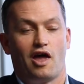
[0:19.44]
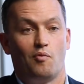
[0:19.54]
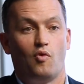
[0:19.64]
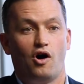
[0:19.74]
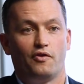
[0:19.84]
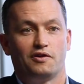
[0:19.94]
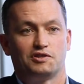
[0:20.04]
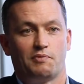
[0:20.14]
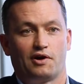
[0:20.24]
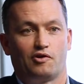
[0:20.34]
and while there
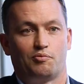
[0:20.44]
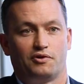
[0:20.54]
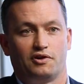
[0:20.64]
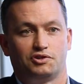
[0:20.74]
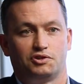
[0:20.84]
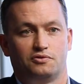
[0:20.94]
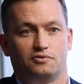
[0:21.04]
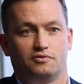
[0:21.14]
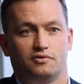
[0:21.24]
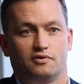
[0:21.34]
was
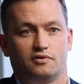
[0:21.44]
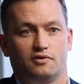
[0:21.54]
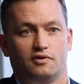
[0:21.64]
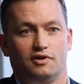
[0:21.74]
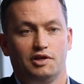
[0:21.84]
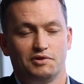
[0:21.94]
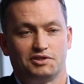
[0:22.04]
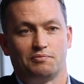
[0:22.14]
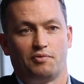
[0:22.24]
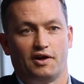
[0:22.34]
macroprudential
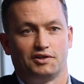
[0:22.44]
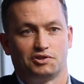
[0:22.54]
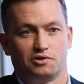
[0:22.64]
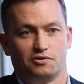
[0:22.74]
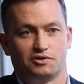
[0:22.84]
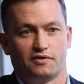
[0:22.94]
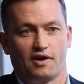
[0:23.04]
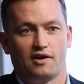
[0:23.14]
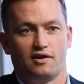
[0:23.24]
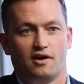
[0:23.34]
limits in place too. So
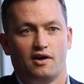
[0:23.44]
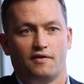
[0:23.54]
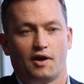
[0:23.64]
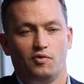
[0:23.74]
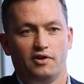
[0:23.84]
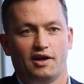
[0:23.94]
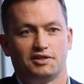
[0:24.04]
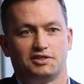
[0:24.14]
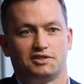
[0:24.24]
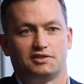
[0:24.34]
they really
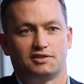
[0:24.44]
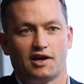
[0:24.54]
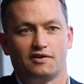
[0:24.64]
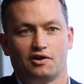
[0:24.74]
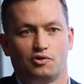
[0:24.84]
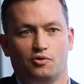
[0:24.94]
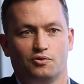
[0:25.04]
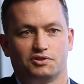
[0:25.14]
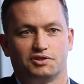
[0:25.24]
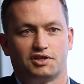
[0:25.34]
had to stay their
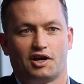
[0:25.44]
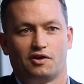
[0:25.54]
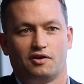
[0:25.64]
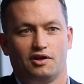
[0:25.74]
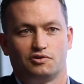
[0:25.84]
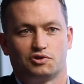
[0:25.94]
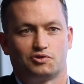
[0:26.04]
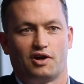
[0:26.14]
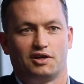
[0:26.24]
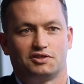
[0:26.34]
course and say
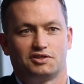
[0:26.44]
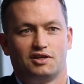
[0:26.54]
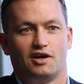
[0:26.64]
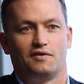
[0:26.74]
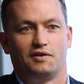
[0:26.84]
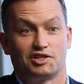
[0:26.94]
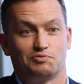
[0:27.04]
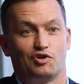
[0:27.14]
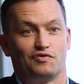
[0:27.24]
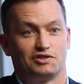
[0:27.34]
interest rates
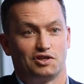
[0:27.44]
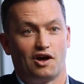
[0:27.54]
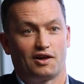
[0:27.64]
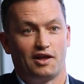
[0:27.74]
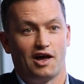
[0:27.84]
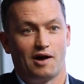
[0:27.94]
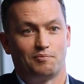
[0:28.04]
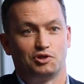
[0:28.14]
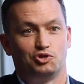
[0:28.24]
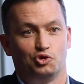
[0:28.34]
next move is likely
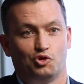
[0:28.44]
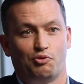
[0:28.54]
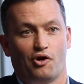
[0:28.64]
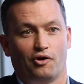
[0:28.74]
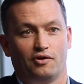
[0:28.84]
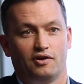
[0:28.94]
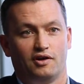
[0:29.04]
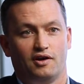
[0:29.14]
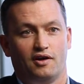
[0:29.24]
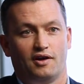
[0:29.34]
up to jawbone
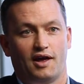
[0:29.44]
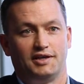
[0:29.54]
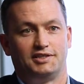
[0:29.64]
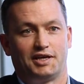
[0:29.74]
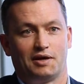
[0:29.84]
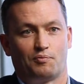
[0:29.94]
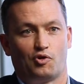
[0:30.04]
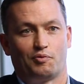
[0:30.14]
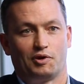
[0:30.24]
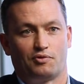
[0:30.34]
and to get
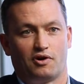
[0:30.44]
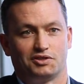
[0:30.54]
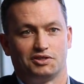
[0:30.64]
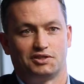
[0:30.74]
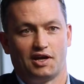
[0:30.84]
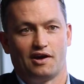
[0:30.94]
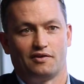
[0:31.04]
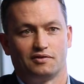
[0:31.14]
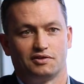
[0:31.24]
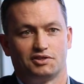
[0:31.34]
property prices down.